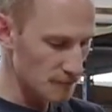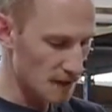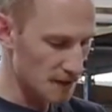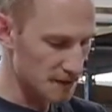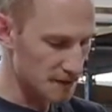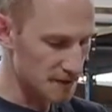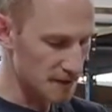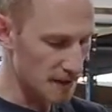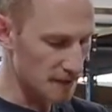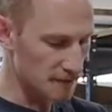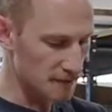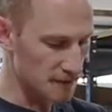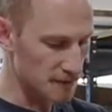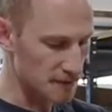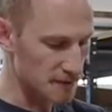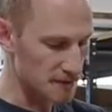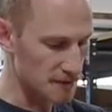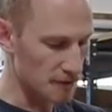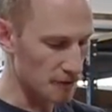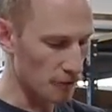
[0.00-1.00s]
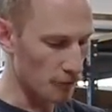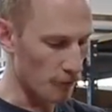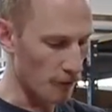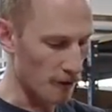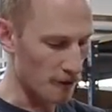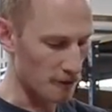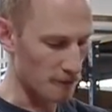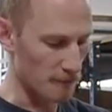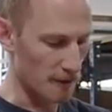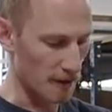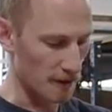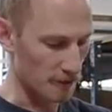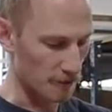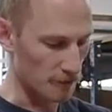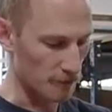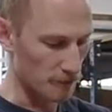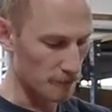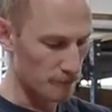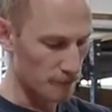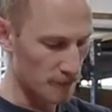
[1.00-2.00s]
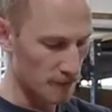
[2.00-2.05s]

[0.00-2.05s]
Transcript: stainless steel water bottle